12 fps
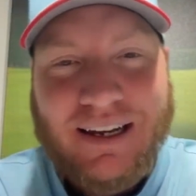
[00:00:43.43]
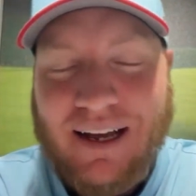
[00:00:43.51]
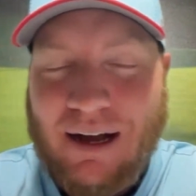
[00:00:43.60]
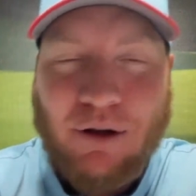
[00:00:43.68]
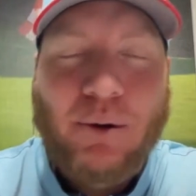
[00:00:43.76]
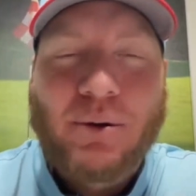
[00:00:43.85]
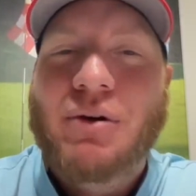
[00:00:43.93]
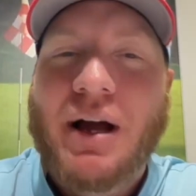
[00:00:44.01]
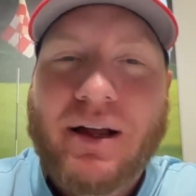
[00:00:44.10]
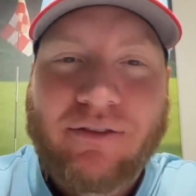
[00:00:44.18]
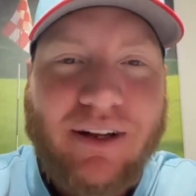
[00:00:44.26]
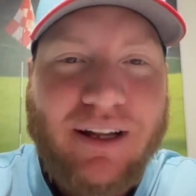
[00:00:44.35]
I'll go with
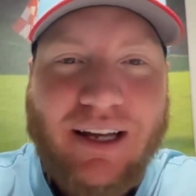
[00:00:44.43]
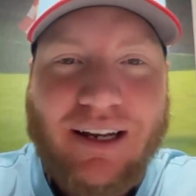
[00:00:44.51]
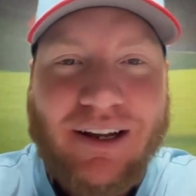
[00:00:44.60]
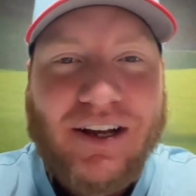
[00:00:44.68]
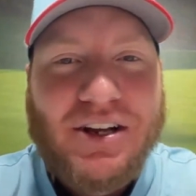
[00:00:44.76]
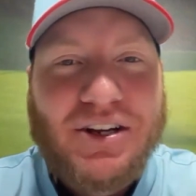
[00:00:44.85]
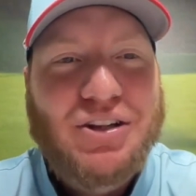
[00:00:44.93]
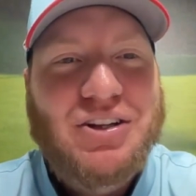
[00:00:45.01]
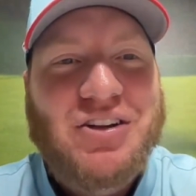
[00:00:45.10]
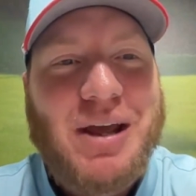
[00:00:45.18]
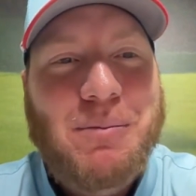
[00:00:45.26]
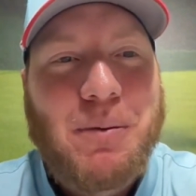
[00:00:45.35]
Ryan Vilade to the
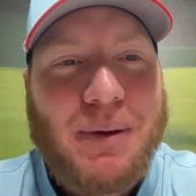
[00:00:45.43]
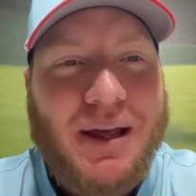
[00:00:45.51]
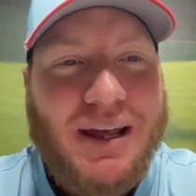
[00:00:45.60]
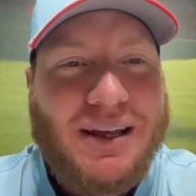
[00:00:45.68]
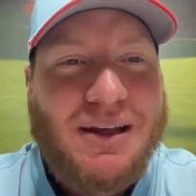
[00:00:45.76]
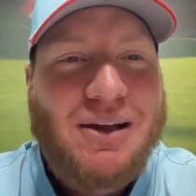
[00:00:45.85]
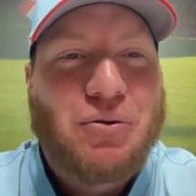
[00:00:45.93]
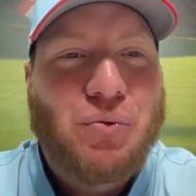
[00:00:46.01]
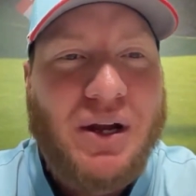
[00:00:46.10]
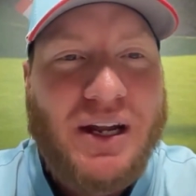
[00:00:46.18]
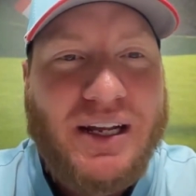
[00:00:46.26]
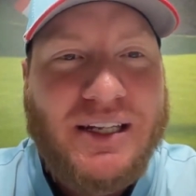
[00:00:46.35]
Tampa Bay
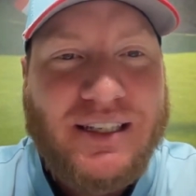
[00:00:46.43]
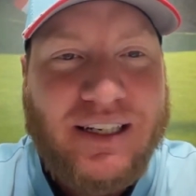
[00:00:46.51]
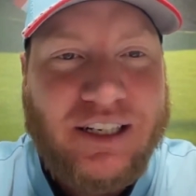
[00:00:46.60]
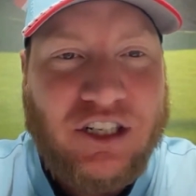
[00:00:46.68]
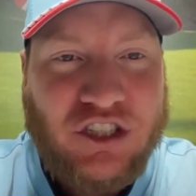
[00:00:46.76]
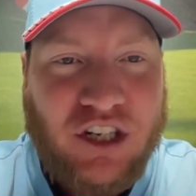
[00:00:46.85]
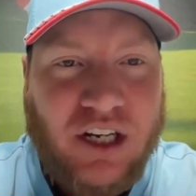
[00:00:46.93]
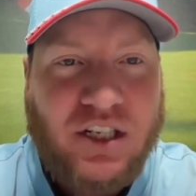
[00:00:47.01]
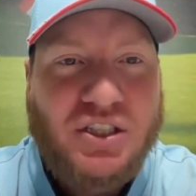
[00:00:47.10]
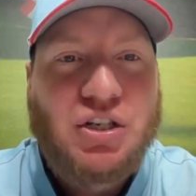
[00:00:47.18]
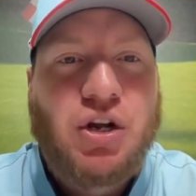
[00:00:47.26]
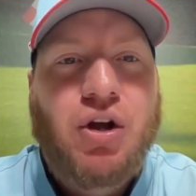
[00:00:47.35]
Rays in
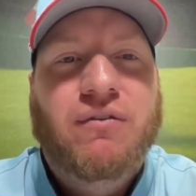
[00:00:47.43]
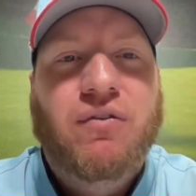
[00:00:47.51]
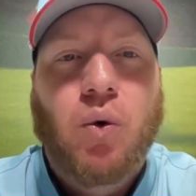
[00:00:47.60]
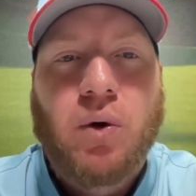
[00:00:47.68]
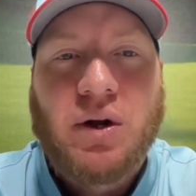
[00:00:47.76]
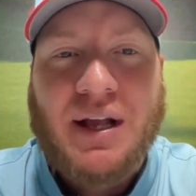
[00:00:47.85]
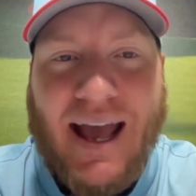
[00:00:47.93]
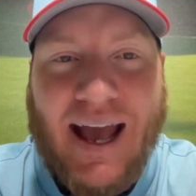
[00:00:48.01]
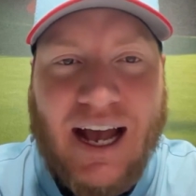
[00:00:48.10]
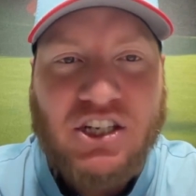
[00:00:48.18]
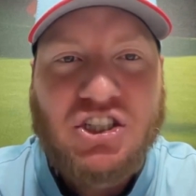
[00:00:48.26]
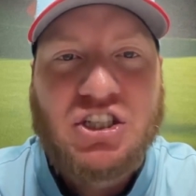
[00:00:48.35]
exchange for
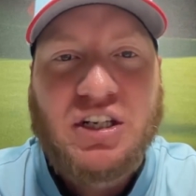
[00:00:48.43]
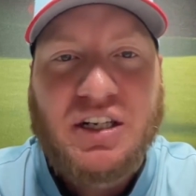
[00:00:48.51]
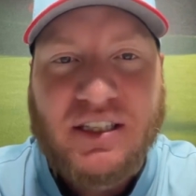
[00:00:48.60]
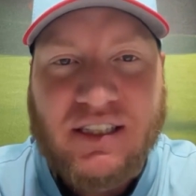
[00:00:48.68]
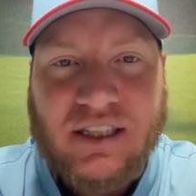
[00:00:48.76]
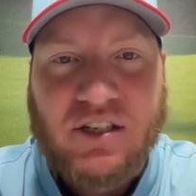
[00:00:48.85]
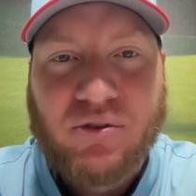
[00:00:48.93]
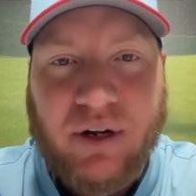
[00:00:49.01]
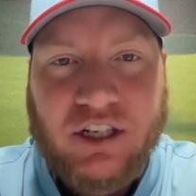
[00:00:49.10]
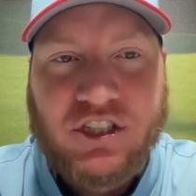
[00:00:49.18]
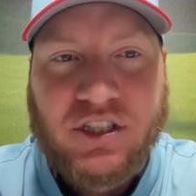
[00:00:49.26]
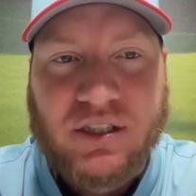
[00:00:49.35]
cash
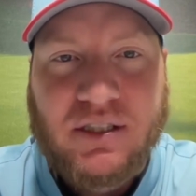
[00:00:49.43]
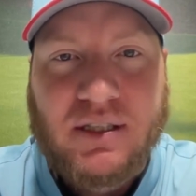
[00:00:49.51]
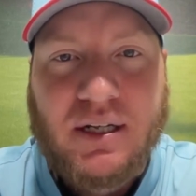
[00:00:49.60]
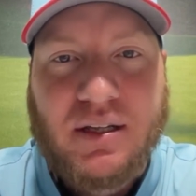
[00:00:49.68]
considerations,